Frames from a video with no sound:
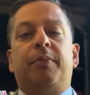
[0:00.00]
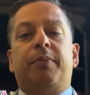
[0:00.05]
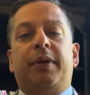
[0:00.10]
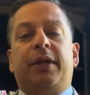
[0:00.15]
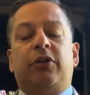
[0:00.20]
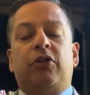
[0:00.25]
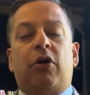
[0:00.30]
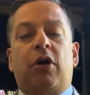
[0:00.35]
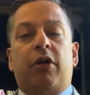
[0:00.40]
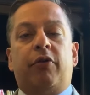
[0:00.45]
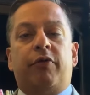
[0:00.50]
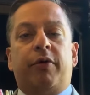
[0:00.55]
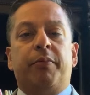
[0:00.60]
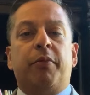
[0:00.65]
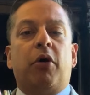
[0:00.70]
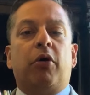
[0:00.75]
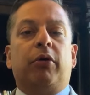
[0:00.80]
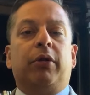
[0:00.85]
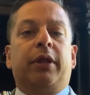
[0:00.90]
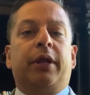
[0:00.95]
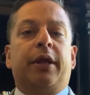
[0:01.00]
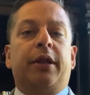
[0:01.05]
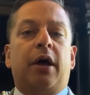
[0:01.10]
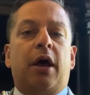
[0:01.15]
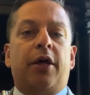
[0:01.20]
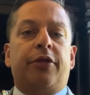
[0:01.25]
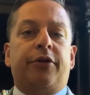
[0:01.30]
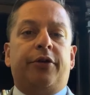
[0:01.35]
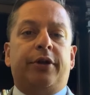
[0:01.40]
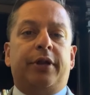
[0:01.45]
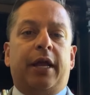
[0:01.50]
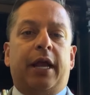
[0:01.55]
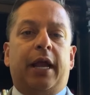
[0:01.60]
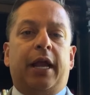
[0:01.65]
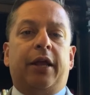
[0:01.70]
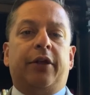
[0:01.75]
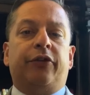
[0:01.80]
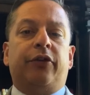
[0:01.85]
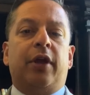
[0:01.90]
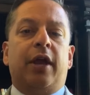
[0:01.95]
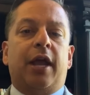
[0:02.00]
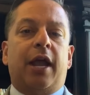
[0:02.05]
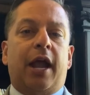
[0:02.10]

be taught remotely on other days,